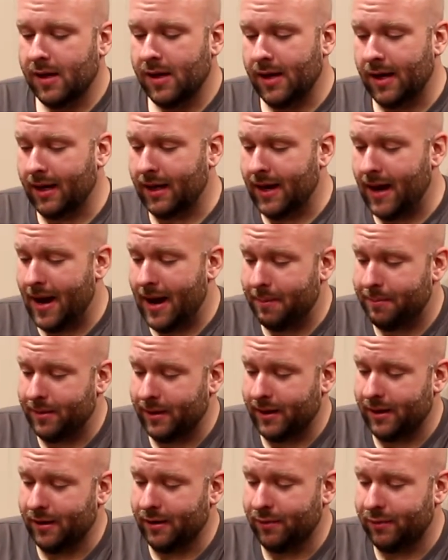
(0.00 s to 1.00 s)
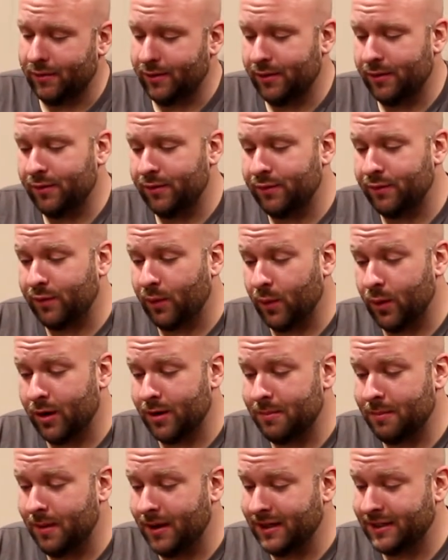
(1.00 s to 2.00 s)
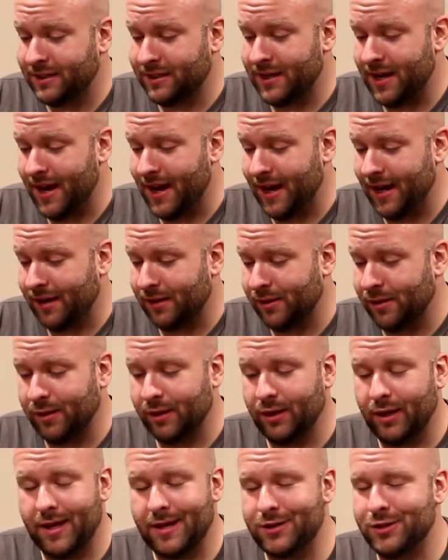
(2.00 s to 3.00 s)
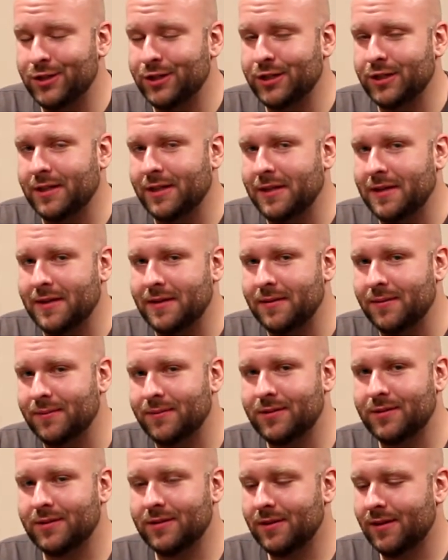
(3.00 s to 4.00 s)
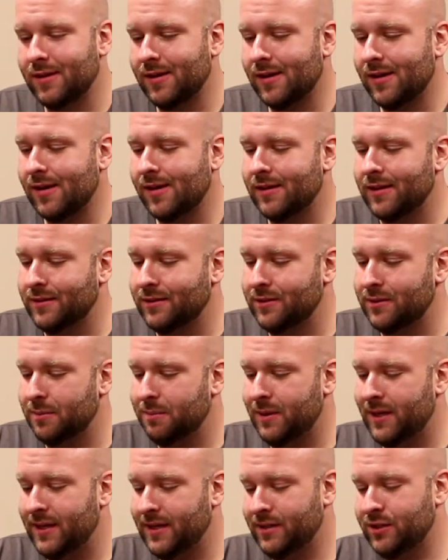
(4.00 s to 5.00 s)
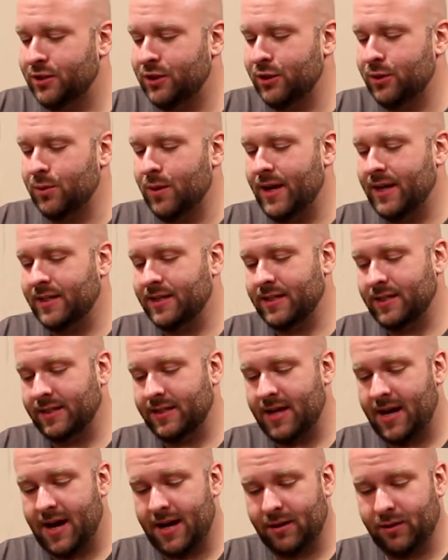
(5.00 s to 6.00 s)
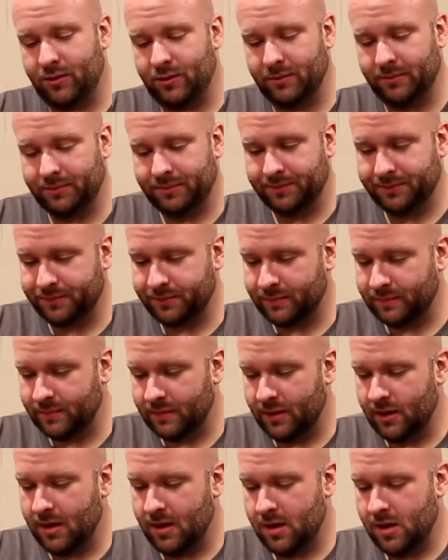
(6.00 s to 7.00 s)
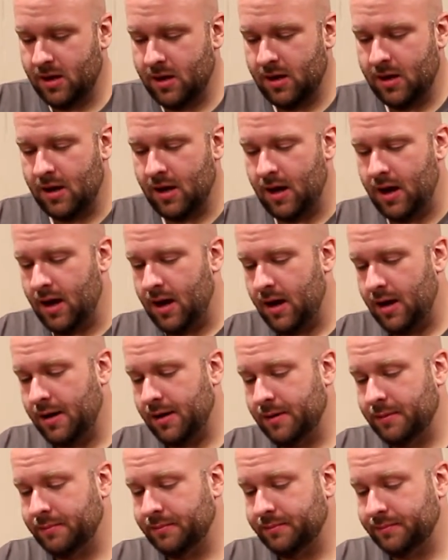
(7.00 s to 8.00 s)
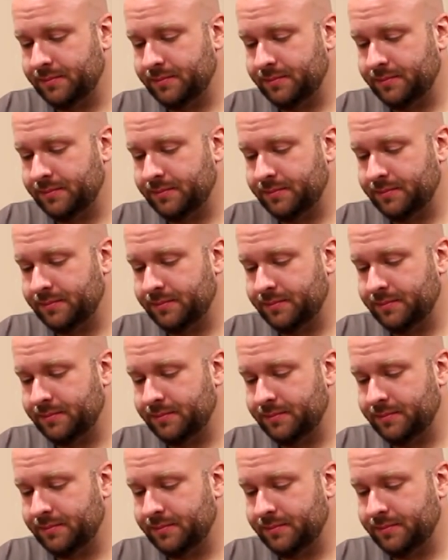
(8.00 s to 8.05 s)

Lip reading: a copy of Ford Mustang, The Legend Lives. This is a PS2 racing title. It's